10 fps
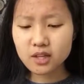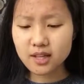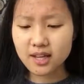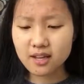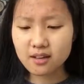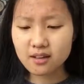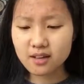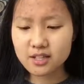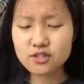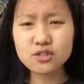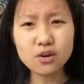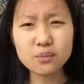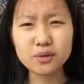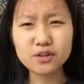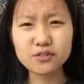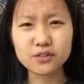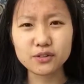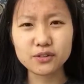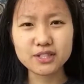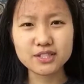like it's so
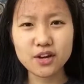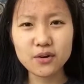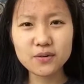beautiful. The snow,